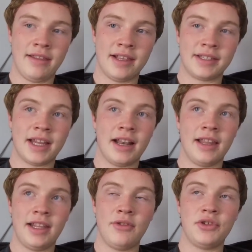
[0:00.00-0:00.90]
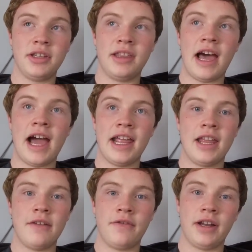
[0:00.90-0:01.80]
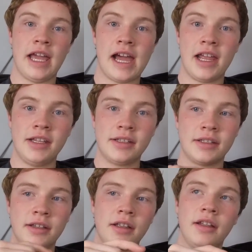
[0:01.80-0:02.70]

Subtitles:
and that's kind of like usually the high end for guys.